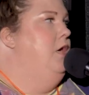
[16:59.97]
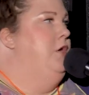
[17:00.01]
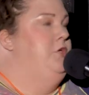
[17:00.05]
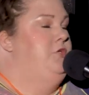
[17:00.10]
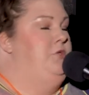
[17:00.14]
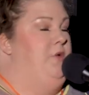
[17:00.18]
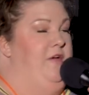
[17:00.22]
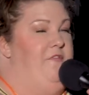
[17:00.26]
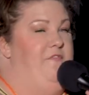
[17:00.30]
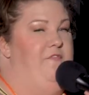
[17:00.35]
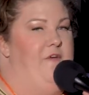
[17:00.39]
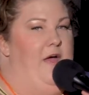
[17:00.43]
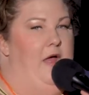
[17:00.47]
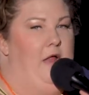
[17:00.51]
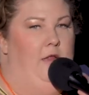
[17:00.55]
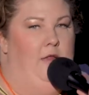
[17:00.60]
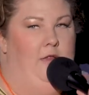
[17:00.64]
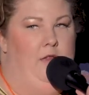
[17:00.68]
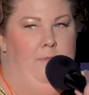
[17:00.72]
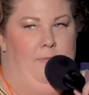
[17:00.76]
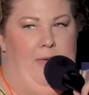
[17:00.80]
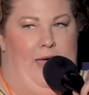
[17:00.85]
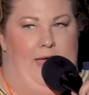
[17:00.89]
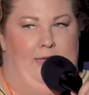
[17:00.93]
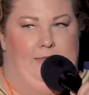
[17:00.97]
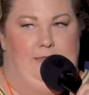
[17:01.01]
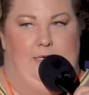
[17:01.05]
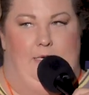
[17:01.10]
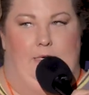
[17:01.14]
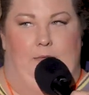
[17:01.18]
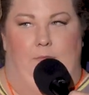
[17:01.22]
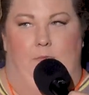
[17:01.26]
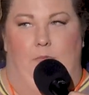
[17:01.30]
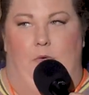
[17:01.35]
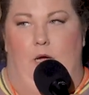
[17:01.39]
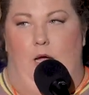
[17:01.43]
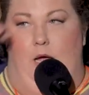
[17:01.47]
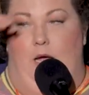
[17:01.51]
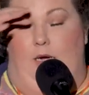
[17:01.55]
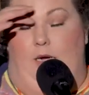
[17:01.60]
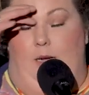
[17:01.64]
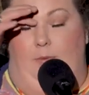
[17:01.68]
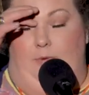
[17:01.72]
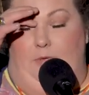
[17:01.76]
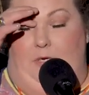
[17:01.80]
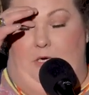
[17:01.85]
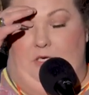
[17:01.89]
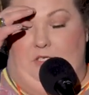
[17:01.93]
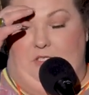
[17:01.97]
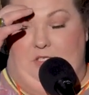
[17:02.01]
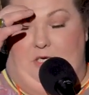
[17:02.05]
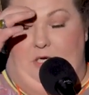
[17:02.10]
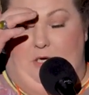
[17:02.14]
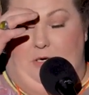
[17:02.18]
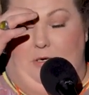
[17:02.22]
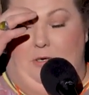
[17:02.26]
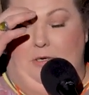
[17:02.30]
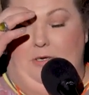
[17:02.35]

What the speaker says: So I fell in the bathtub a couple years ago.